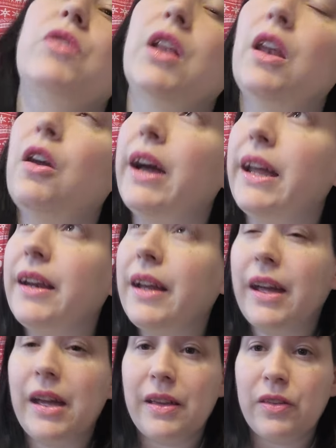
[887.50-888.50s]
The lighting in
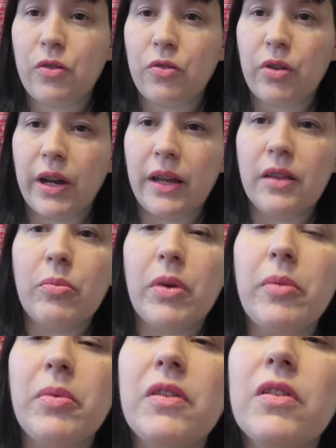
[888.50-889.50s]
here is not great at the
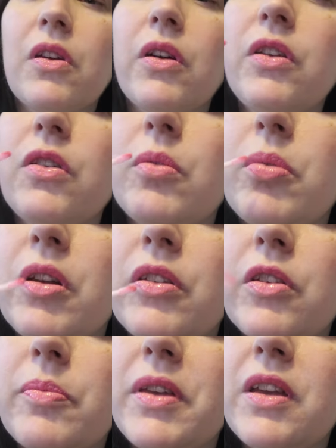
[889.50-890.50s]
moment, so I do
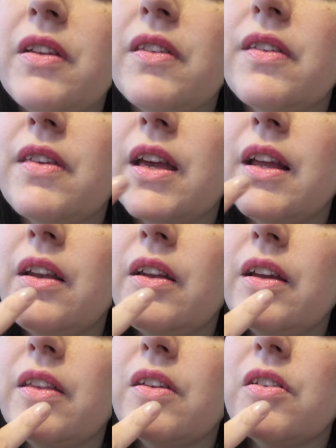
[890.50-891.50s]
apologise. But you can see,
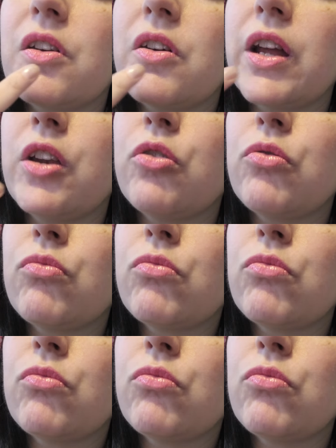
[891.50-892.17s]
look at the shine.